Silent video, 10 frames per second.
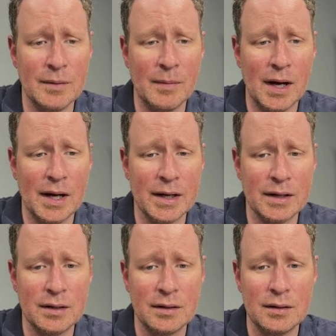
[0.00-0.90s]

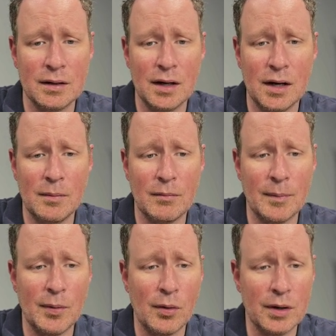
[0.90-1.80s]
my
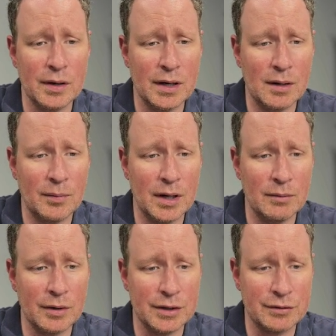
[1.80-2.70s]
report, and I probably
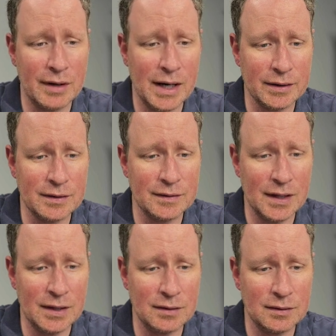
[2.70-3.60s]
want to drag this
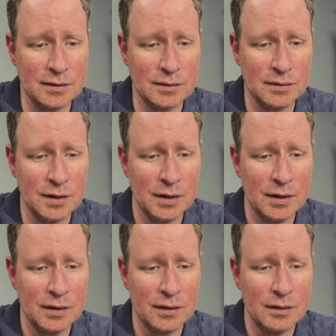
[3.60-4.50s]
down to
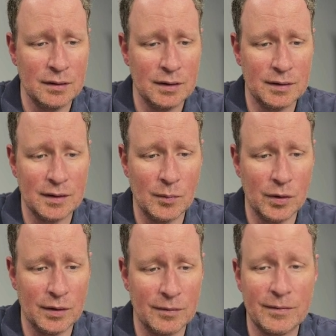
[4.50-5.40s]

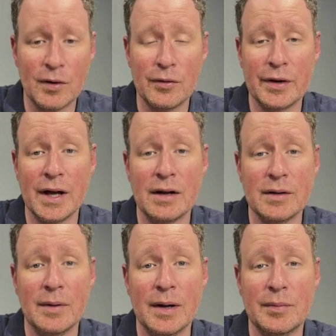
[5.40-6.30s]
somewhere further down in
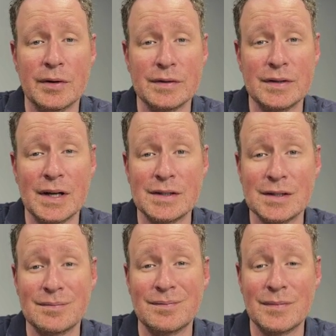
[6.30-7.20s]
my
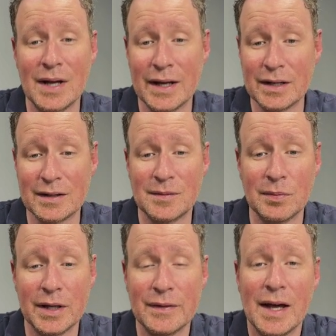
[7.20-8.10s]
presentation. I can
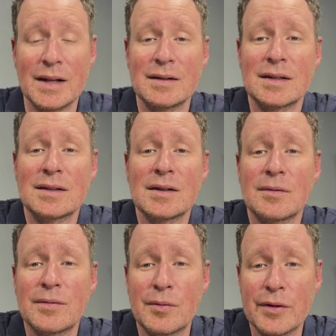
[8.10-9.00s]
explain that in detail
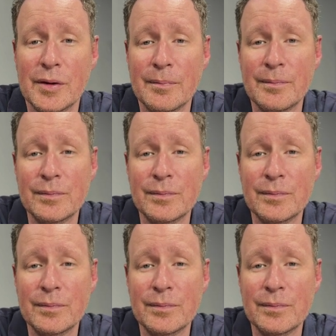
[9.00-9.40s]
for them